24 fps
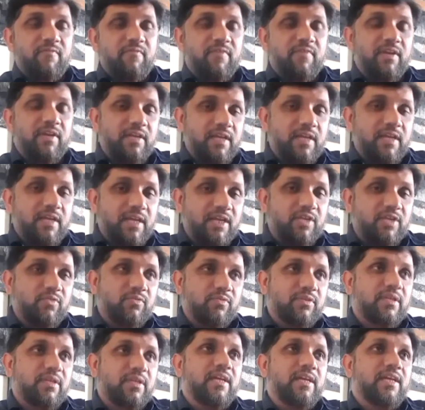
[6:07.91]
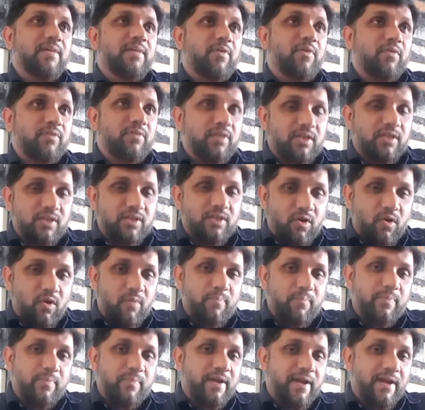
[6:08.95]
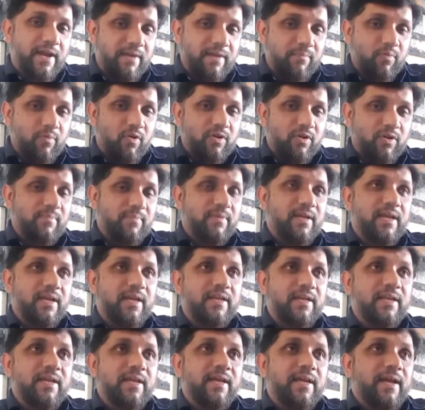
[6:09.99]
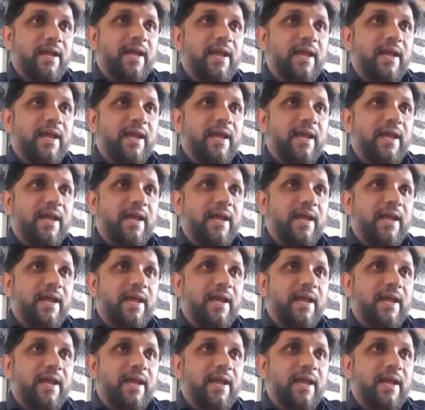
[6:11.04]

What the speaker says: We need to think about the top and bottom line,